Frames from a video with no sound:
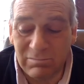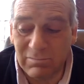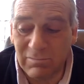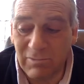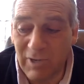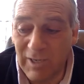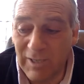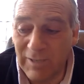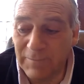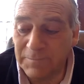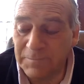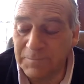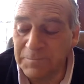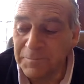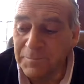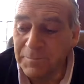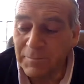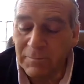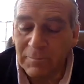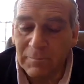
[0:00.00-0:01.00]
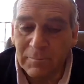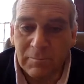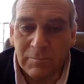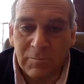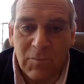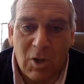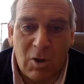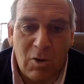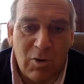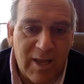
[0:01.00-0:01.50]
Right.
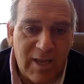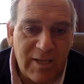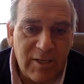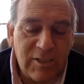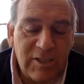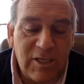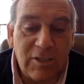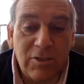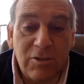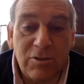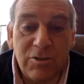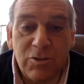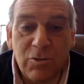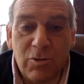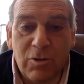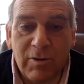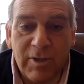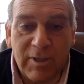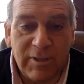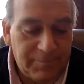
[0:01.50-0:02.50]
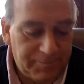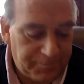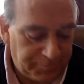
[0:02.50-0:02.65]
Okay, you tell your story.